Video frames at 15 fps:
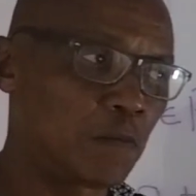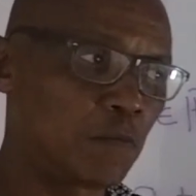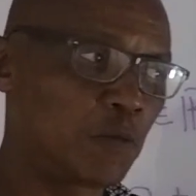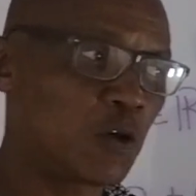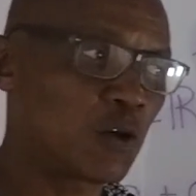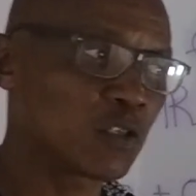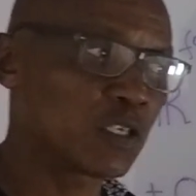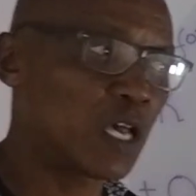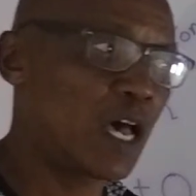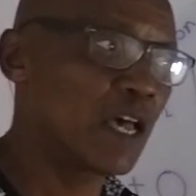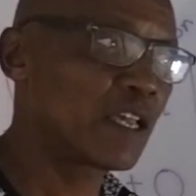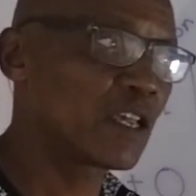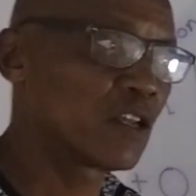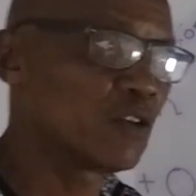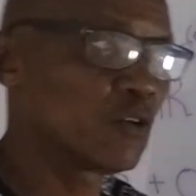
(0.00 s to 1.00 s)
because I
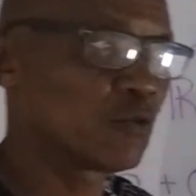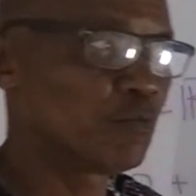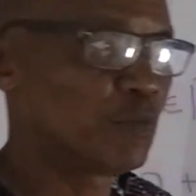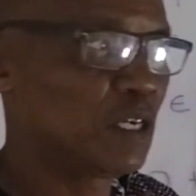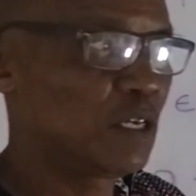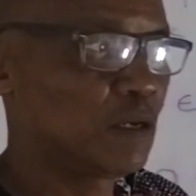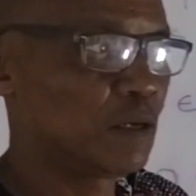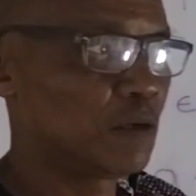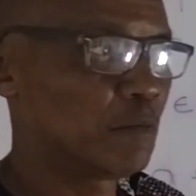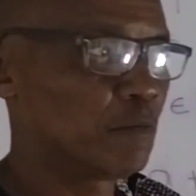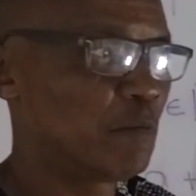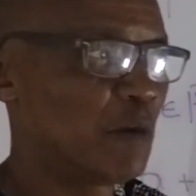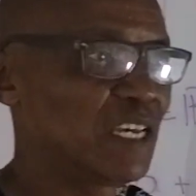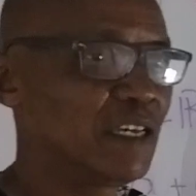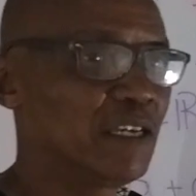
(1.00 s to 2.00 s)
cannot be
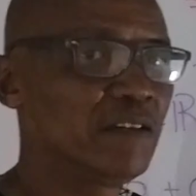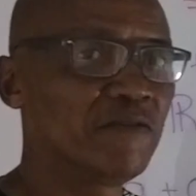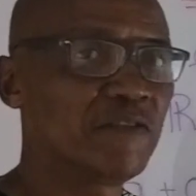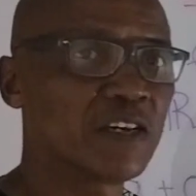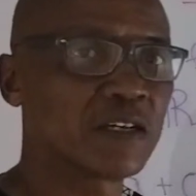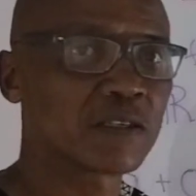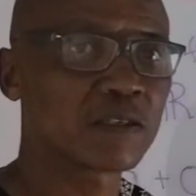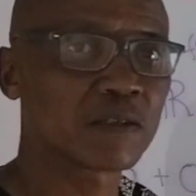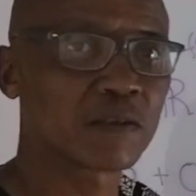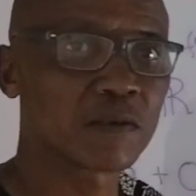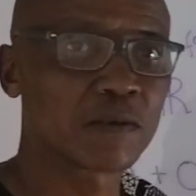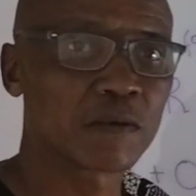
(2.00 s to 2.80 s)
my inverse.